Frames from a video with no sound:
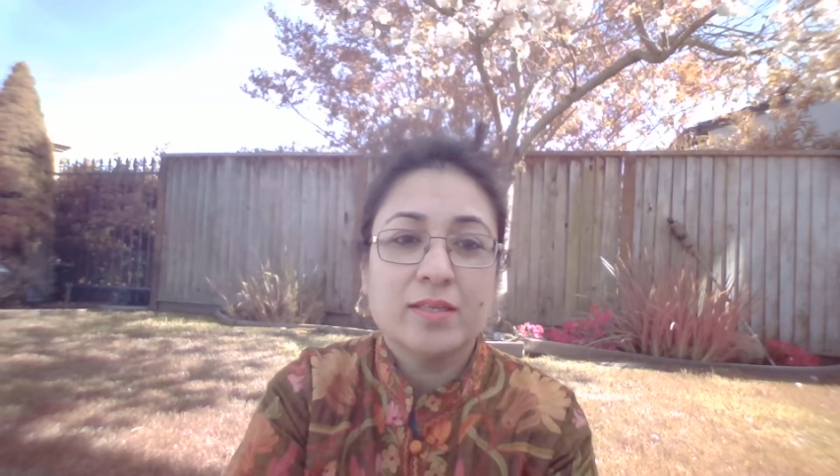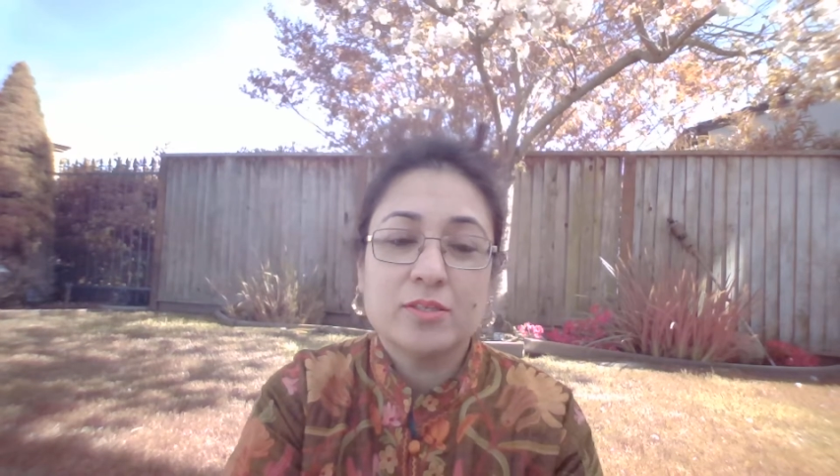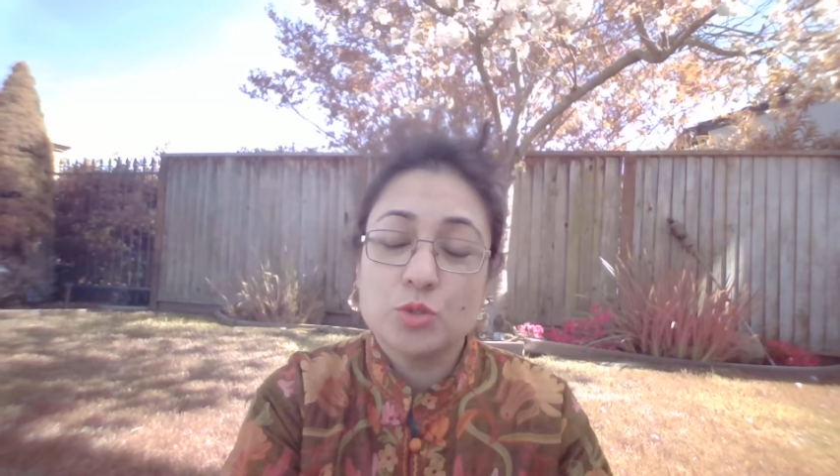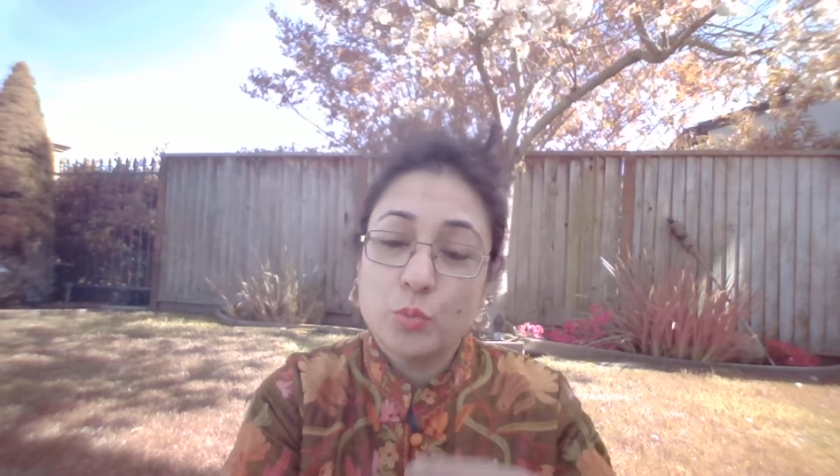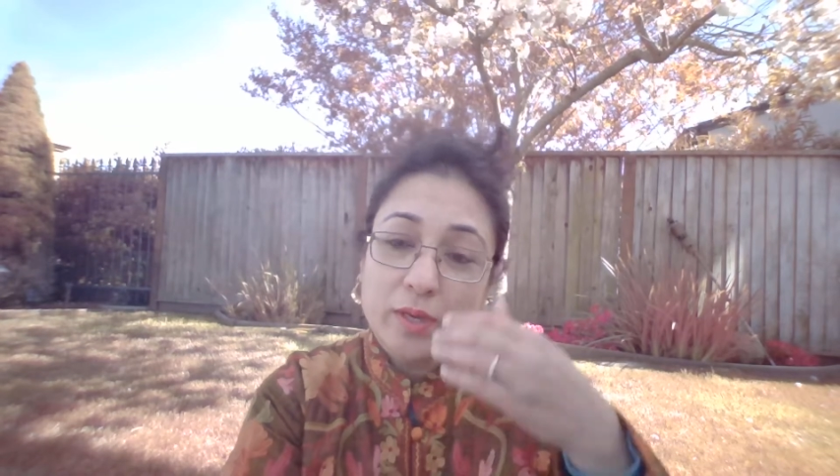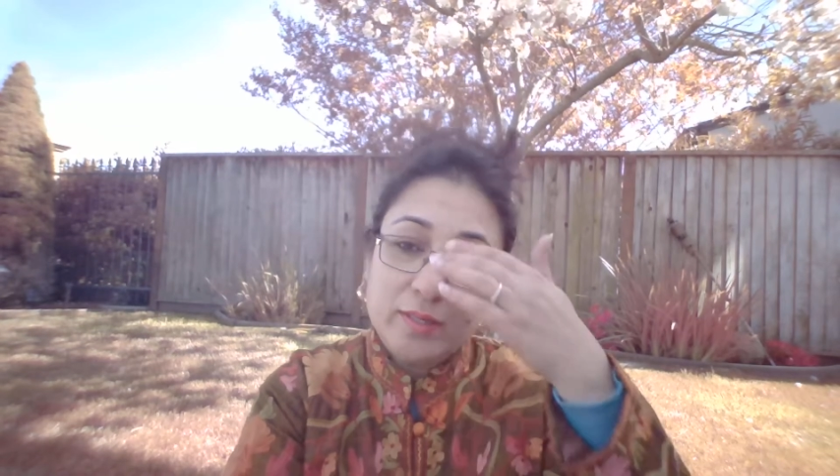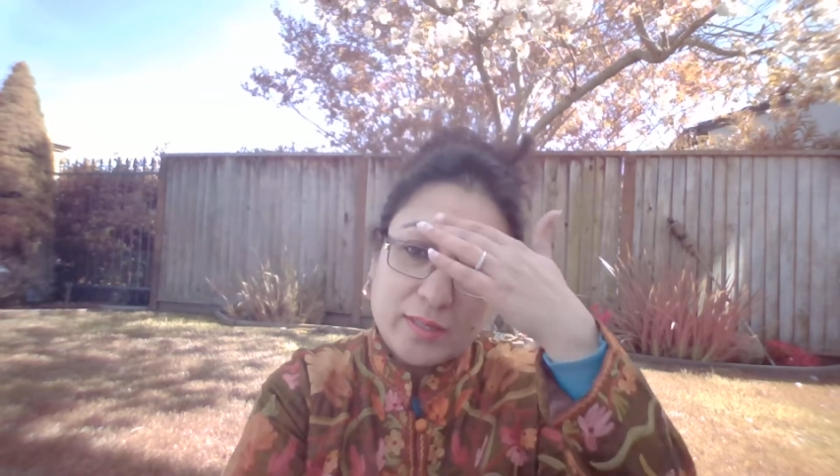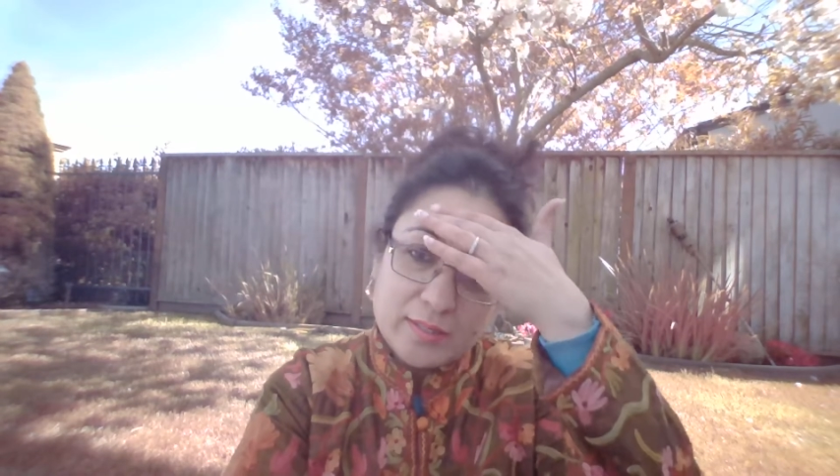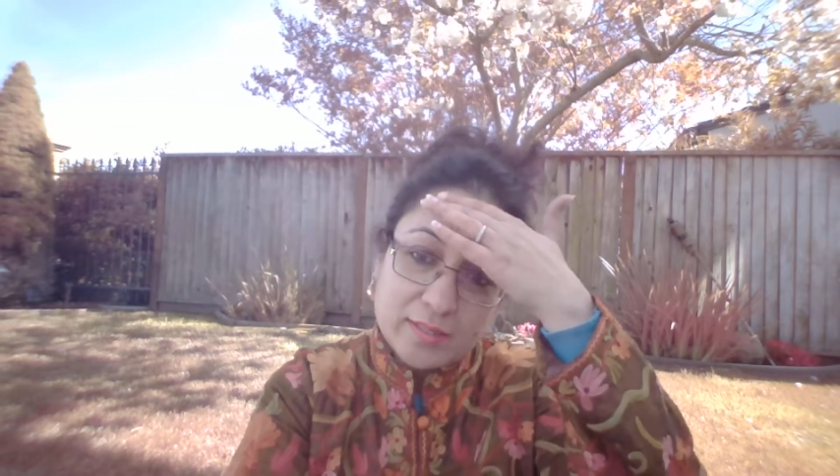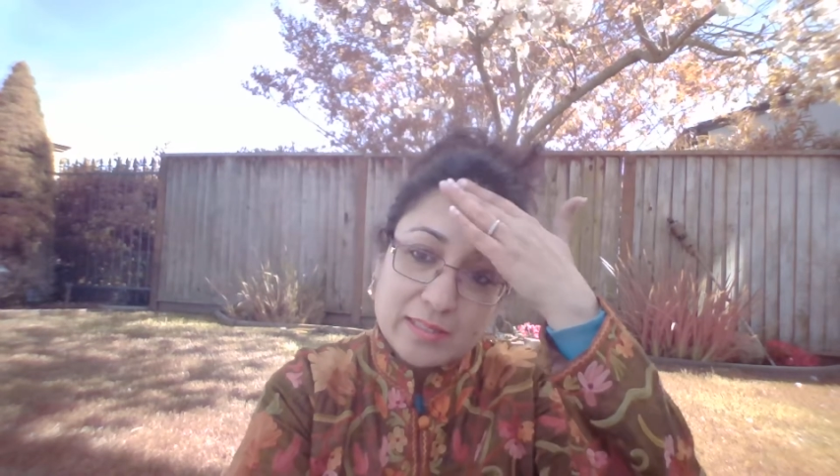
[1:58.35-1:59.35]
This is where
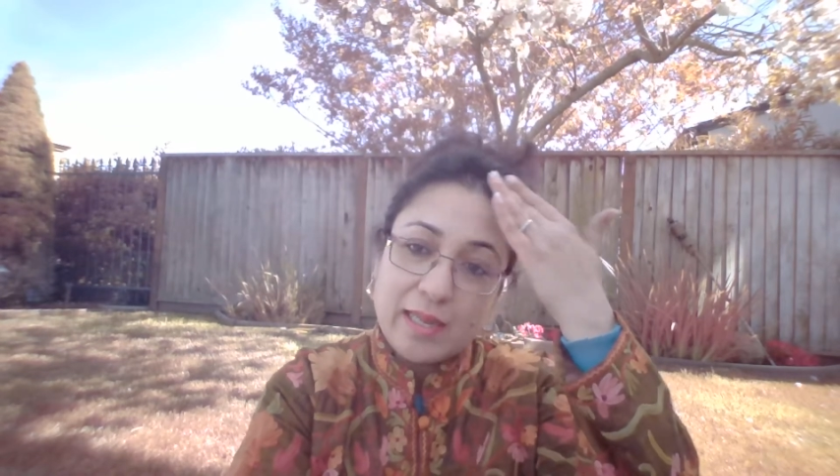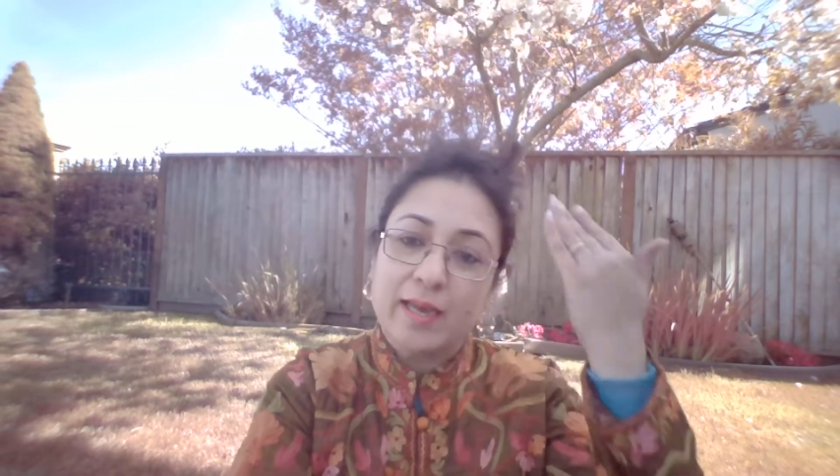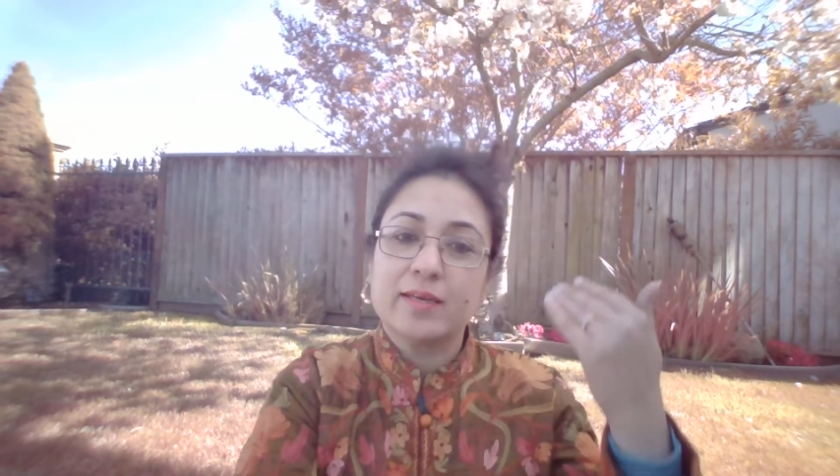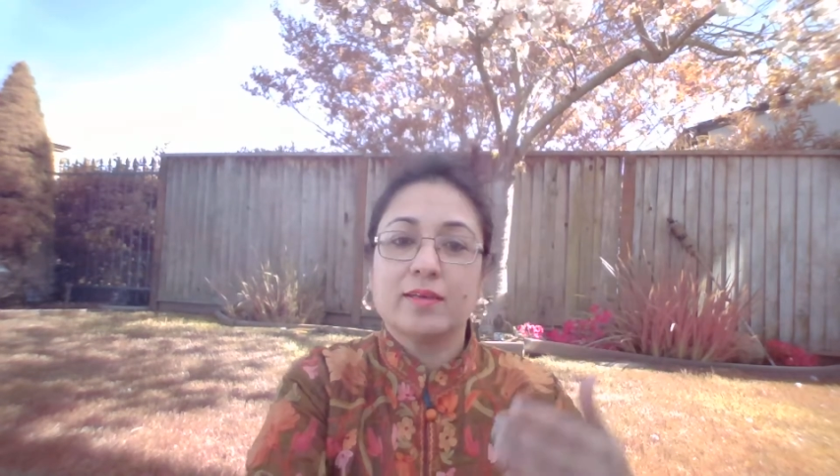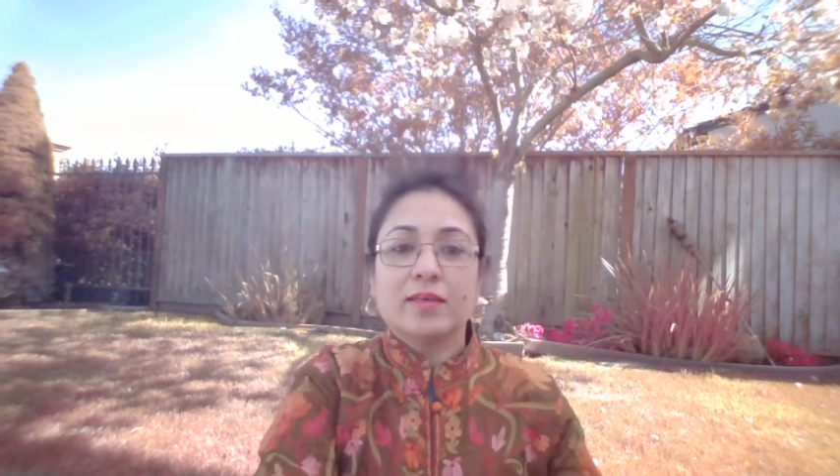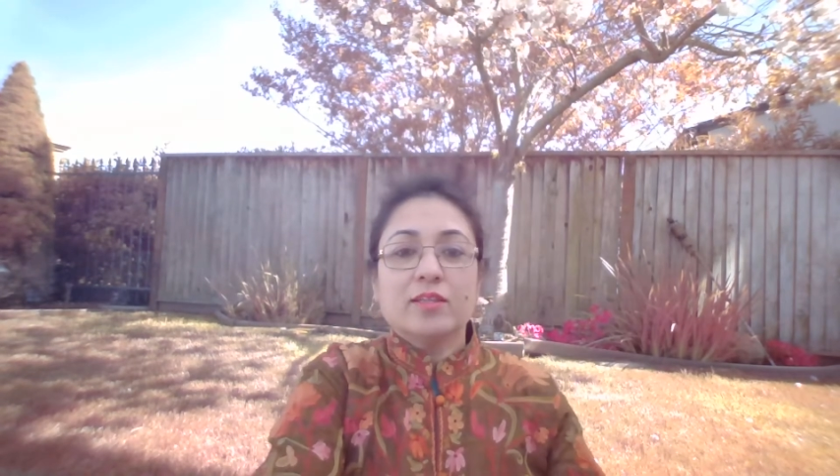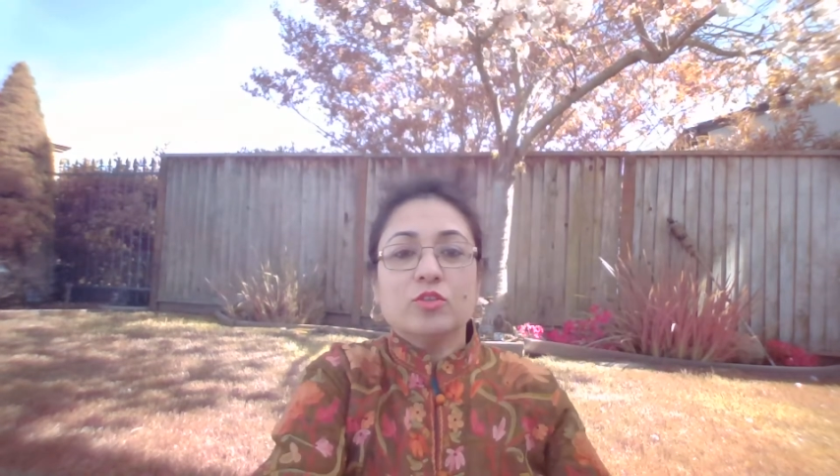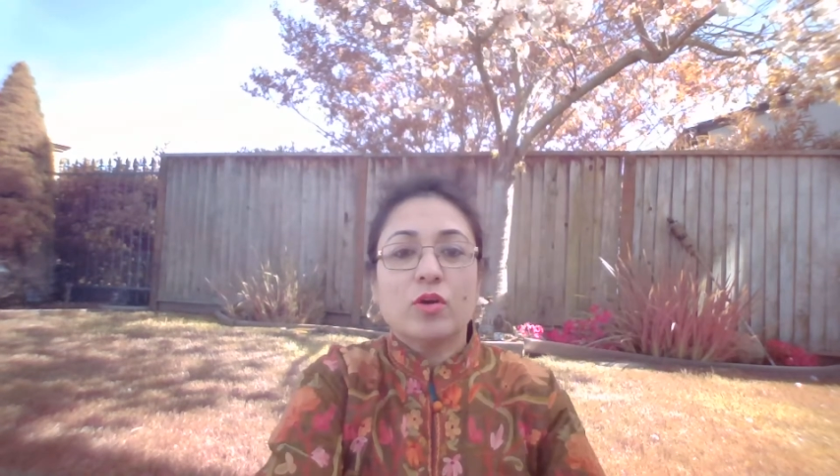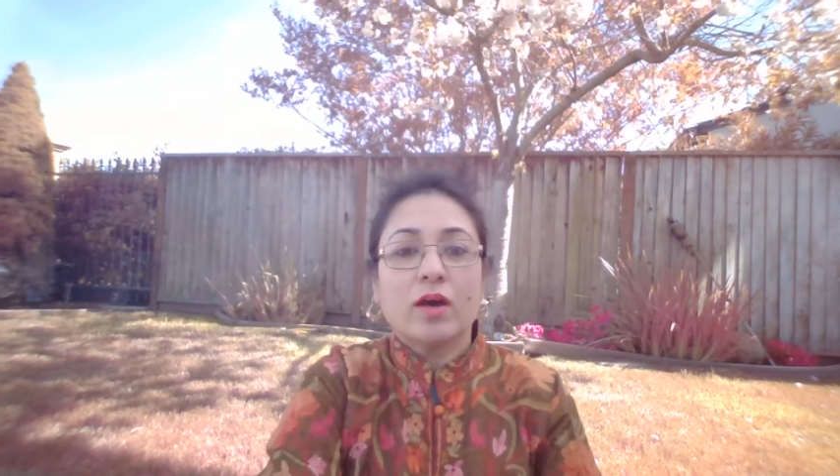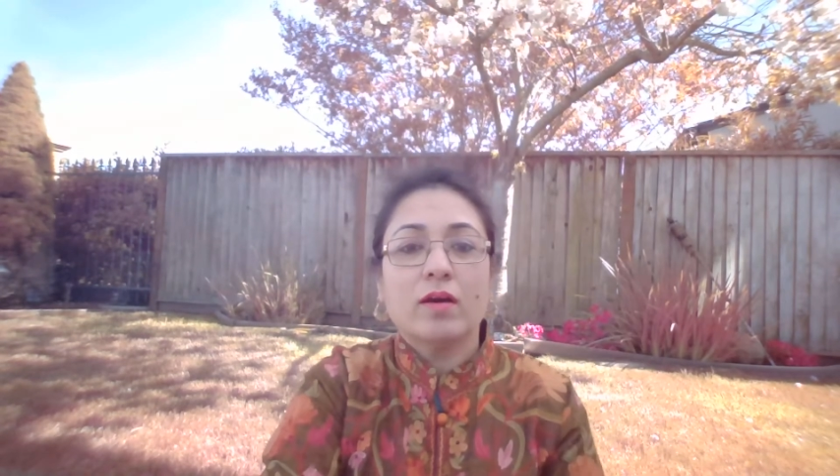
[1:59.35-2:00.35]
deities like
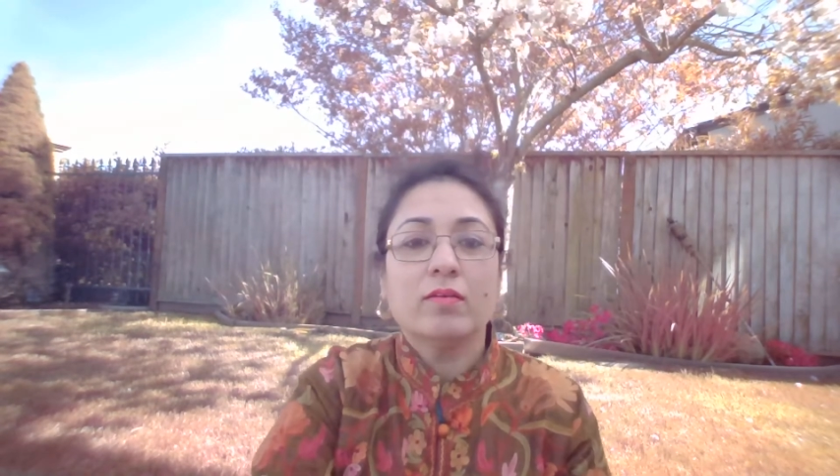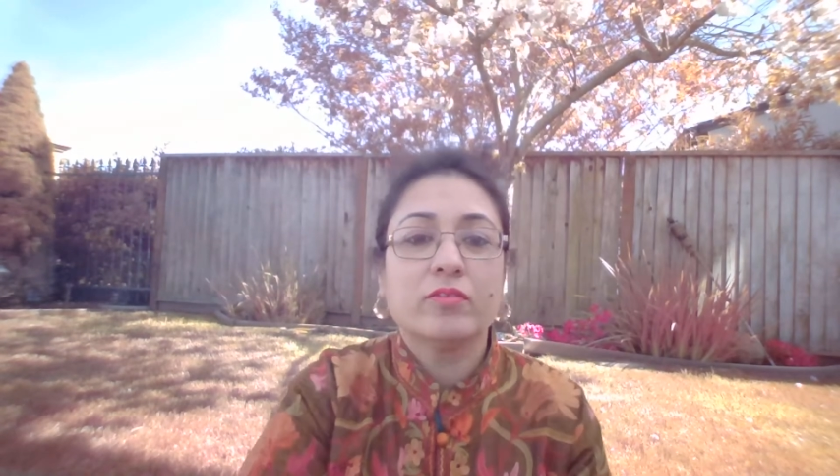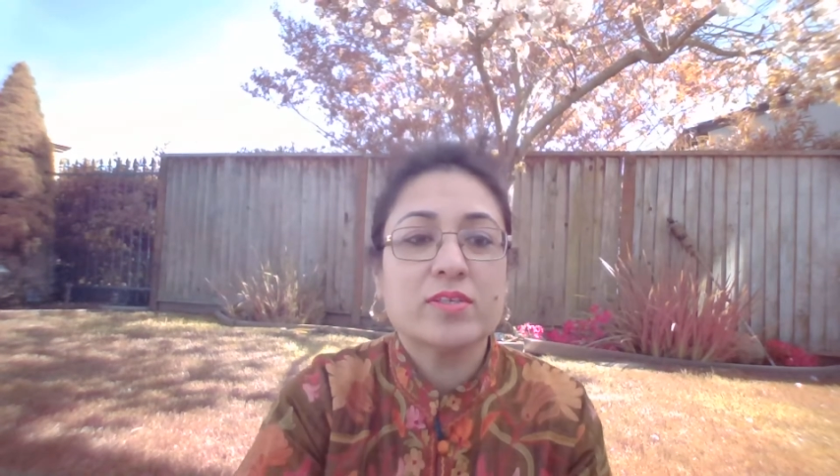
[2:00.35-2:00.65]
Indra